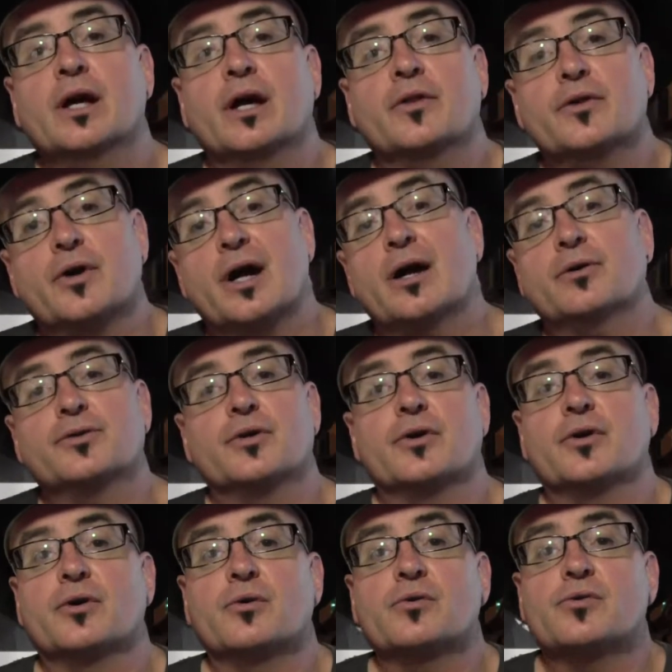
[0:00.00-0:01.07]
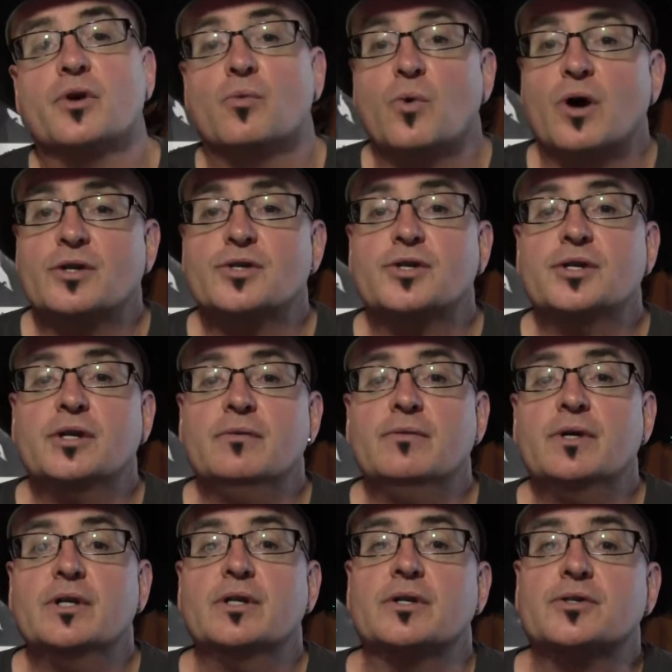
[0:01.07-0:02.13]
And they're out there. They watch
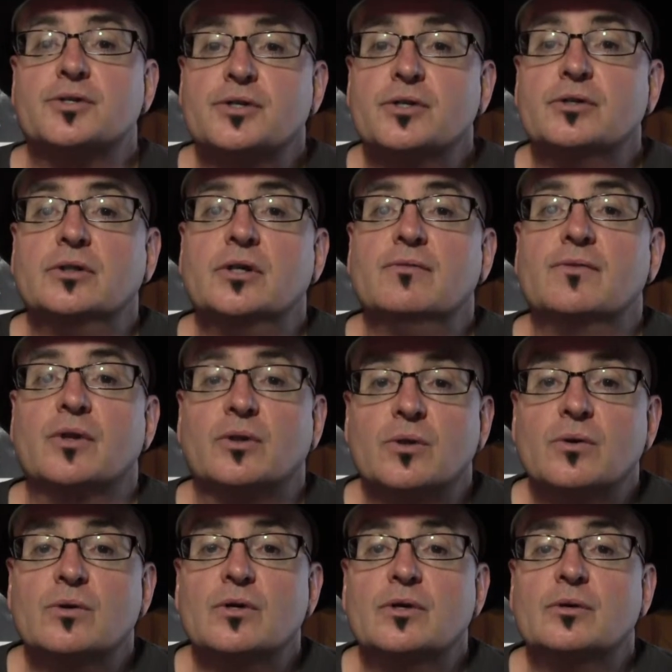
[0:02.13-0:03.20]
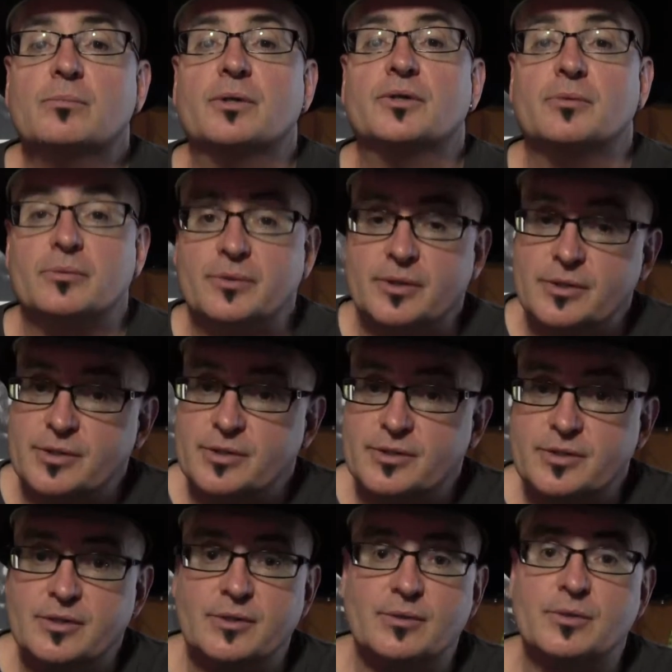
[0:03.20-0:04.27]
TV. They still love the Lord, but
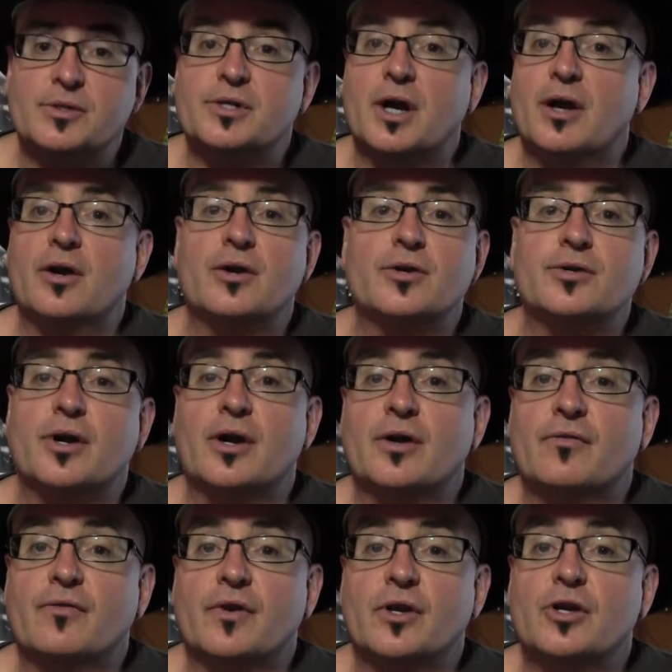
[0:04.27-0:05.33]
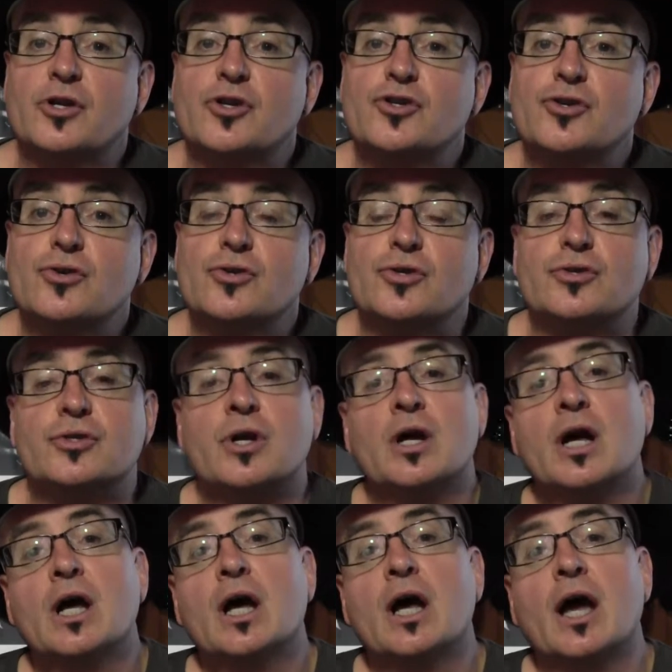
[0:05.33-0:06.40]
we're tired of trying to fit into churches.
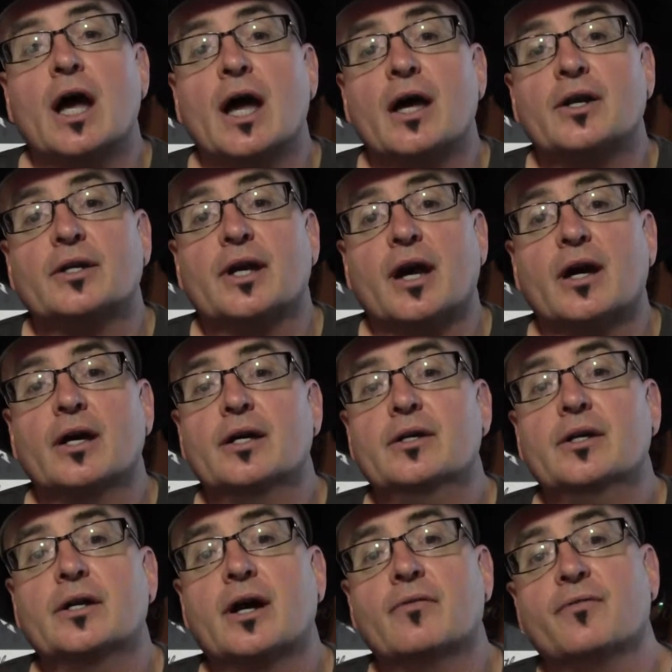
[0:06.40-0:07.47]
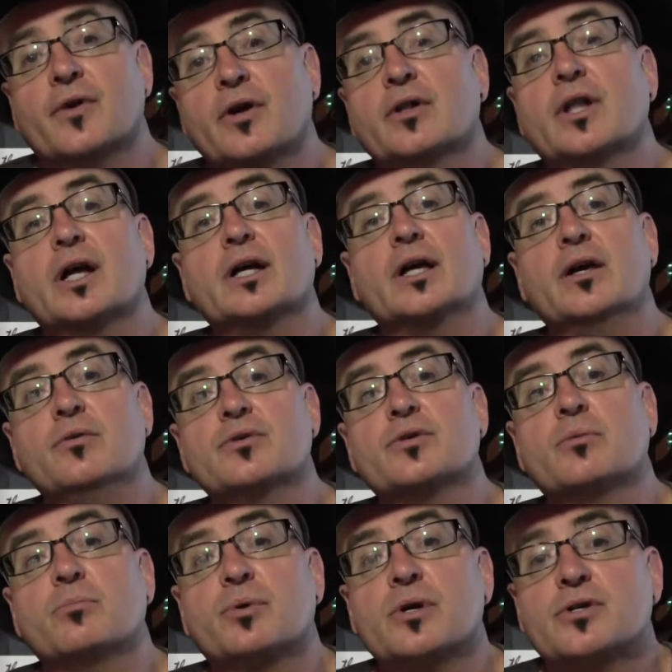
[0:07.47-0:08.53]
And God, I felt like He was
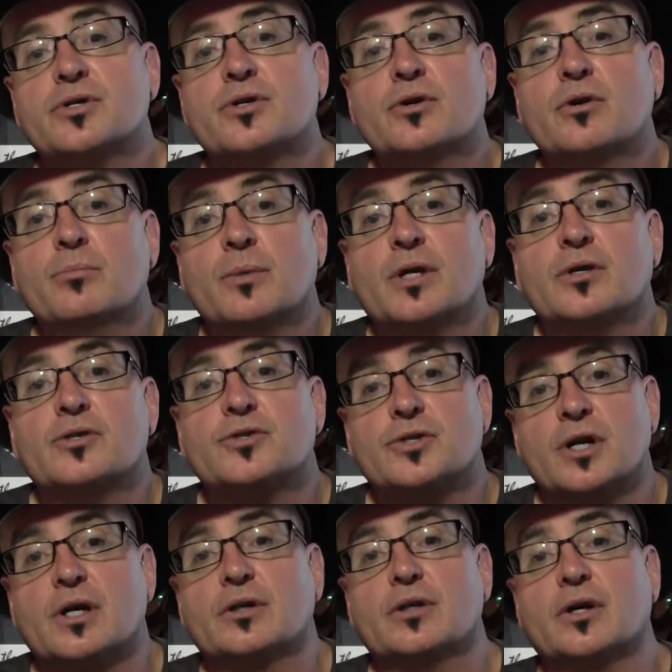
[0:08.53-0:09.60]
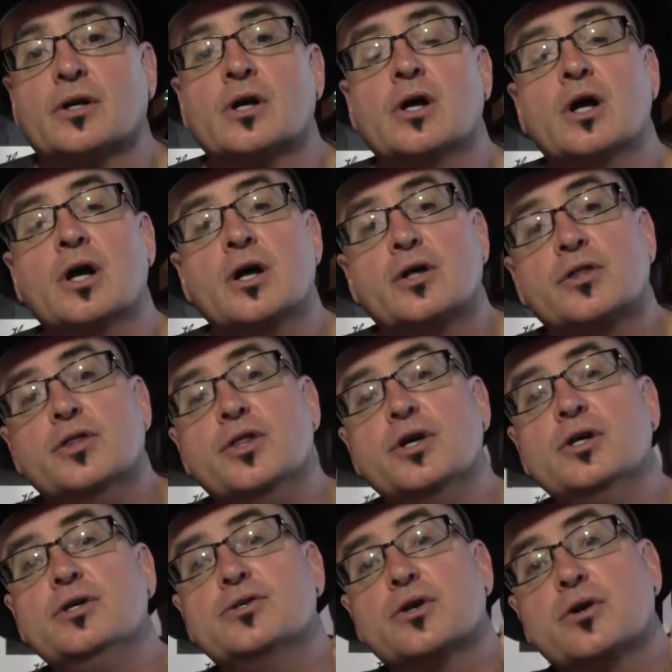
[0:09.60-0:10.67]
impressing on me to say, look,
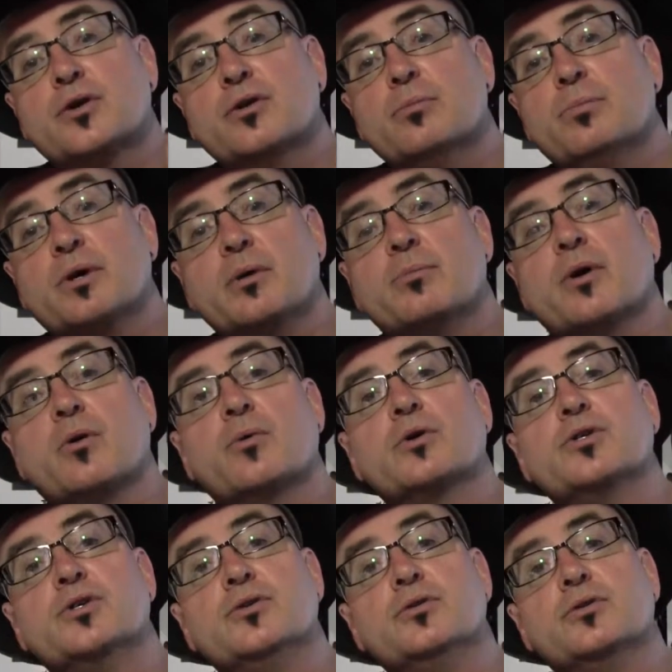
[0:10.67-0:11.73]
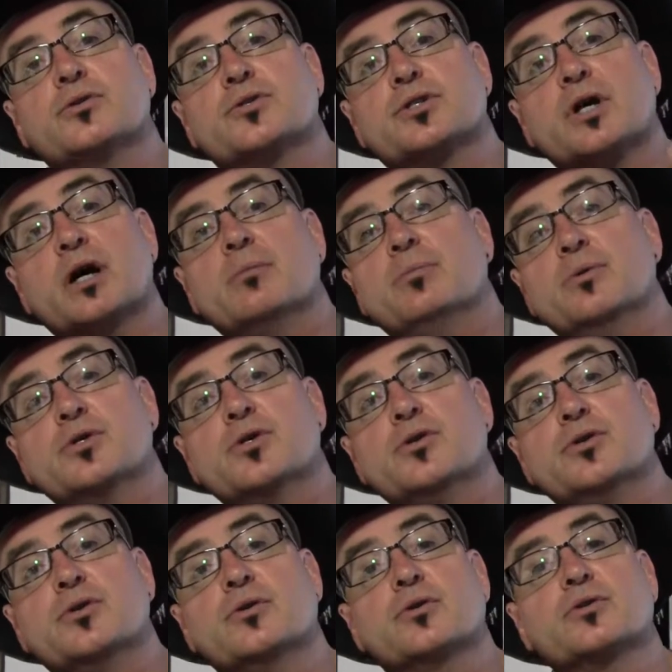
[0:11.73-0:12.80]
these are the people. I want you to stop what you're
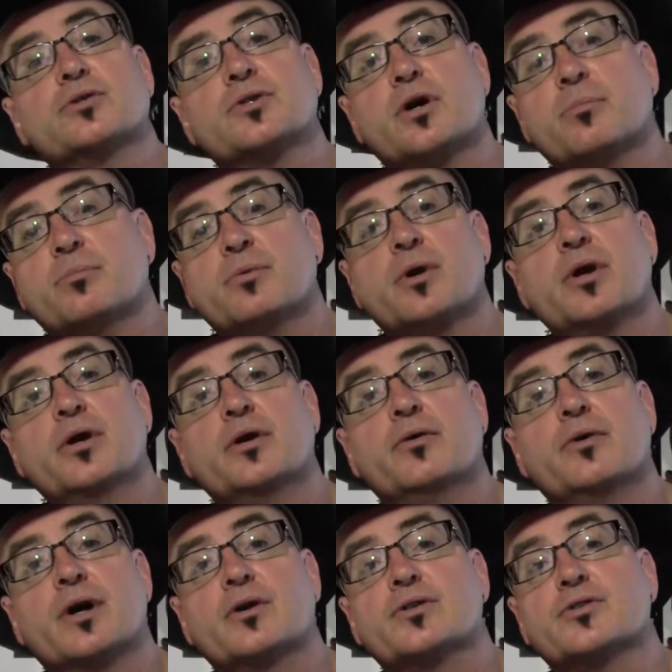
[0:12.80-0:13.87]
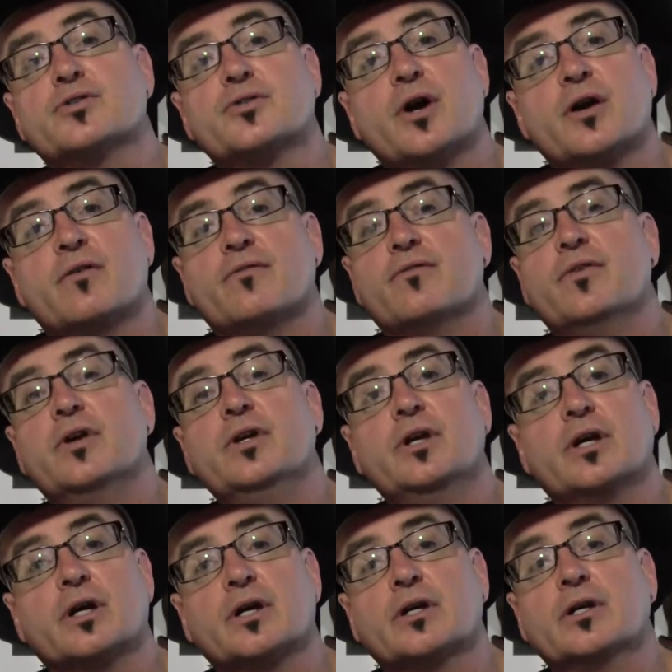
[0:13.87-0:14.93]
doing, start running around, just try to fit
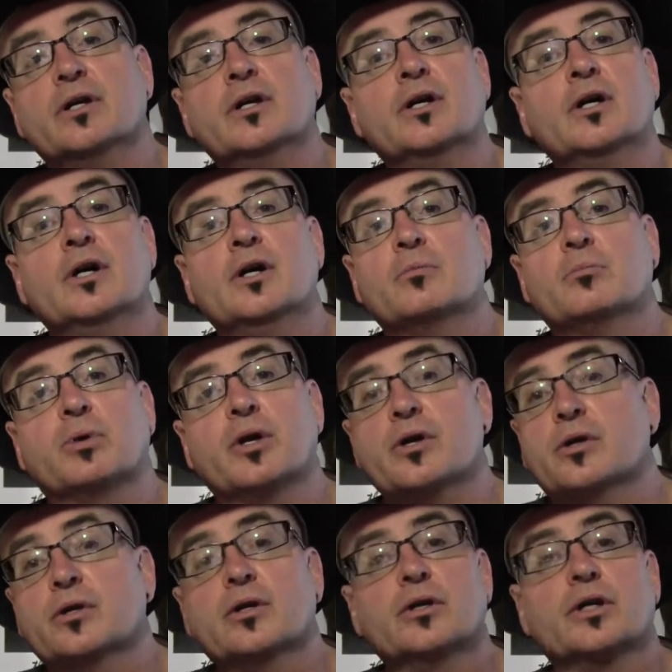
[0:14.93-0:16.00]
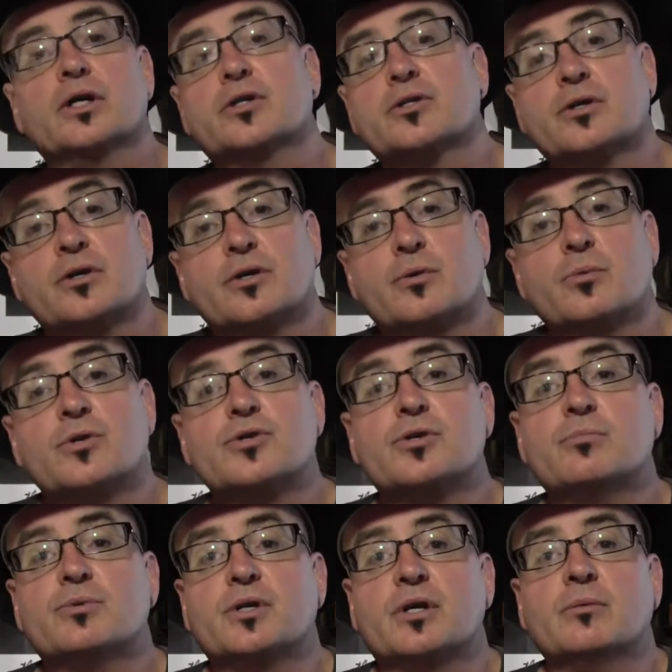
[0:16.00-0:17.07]
in, play your little guitar in the
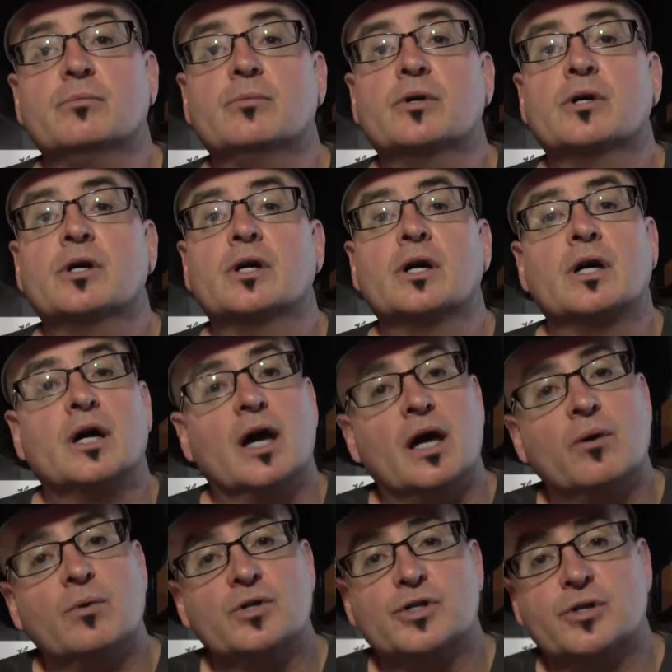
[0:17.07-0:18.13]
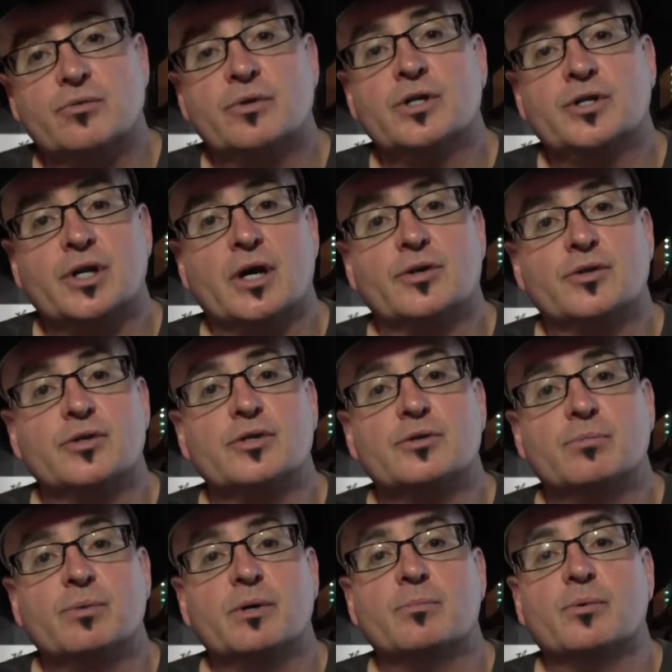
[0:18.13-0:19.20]
worship team, and I want you to reach out to
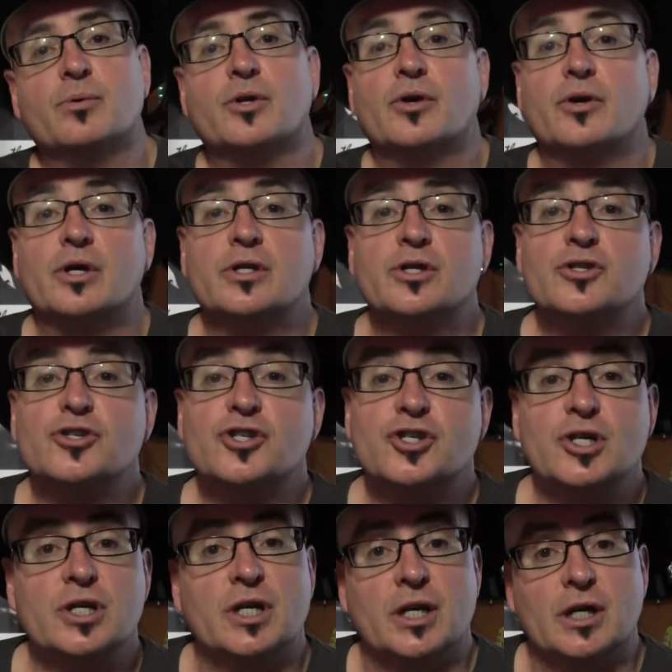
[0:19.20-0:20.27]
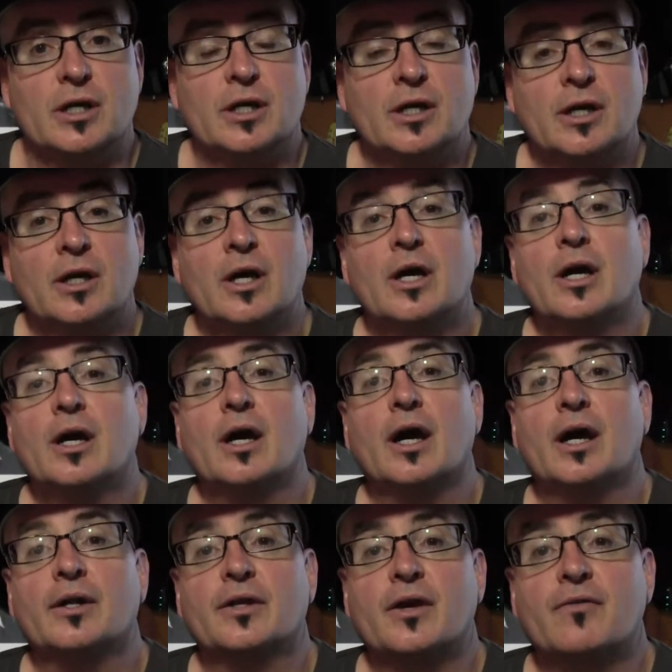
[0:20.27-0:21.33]
these people that are in this city,
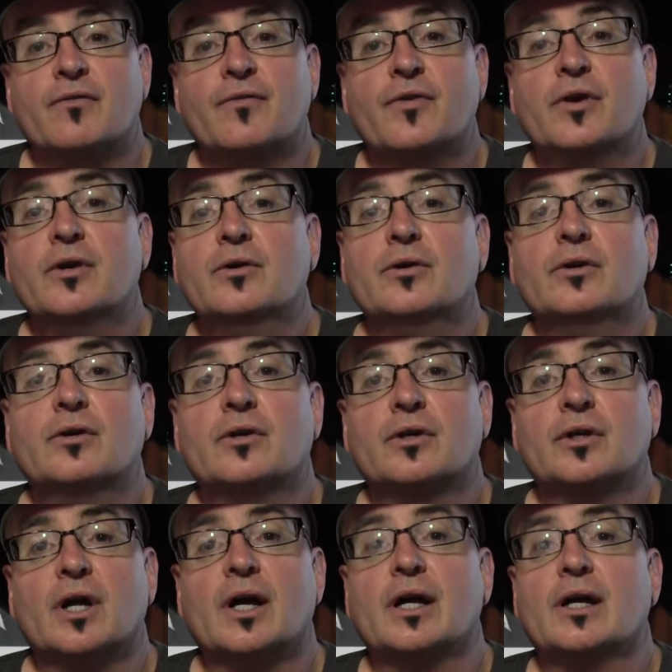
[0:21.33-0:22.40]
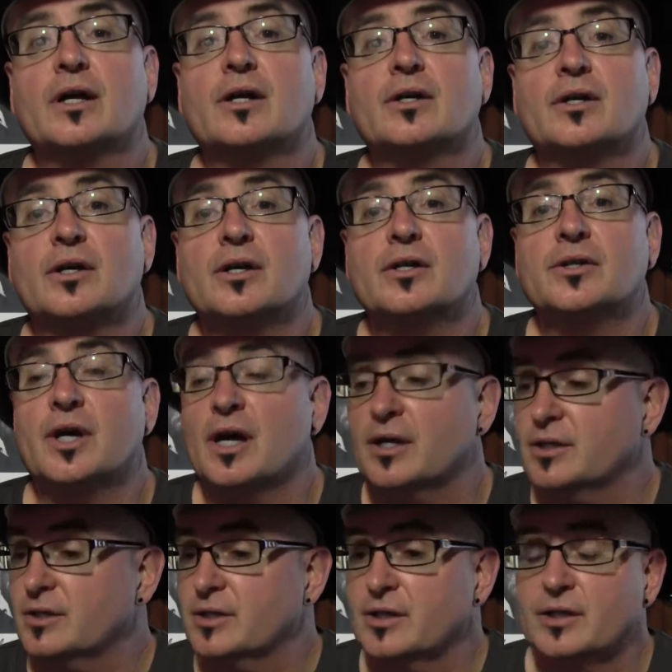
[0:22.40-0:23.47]
and they feel like
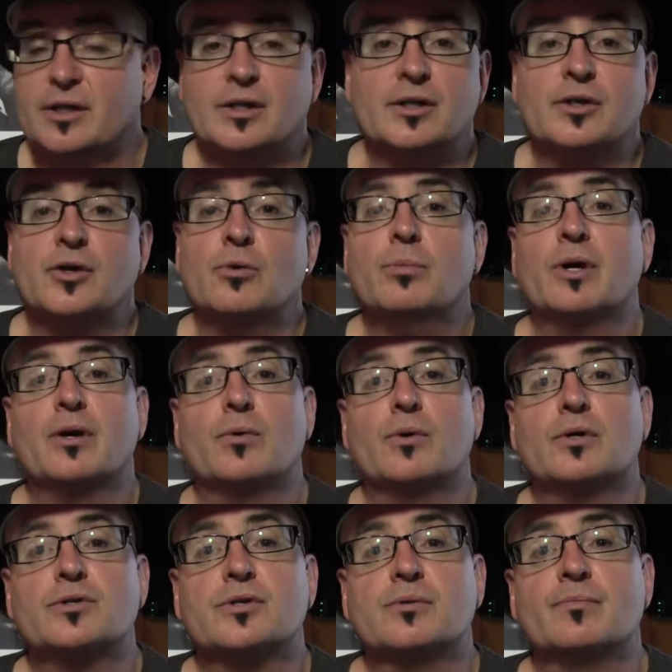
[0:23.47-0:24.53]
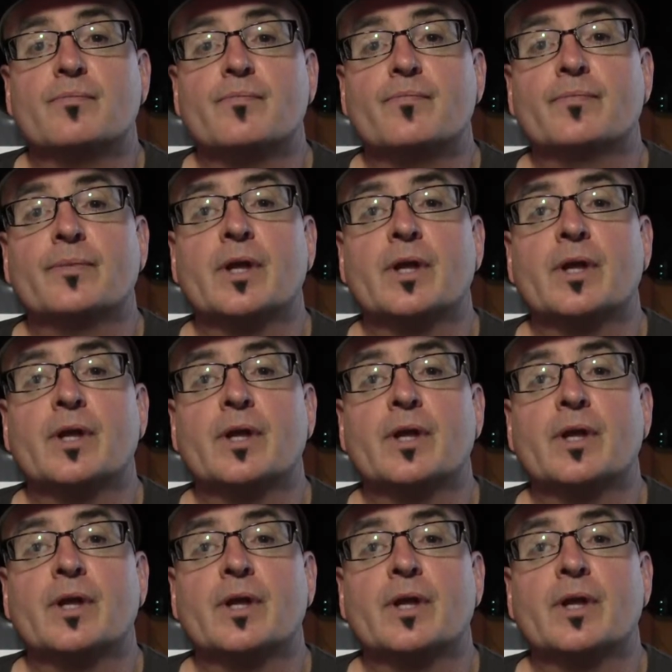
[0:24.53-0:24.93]
that, and nobody wants them.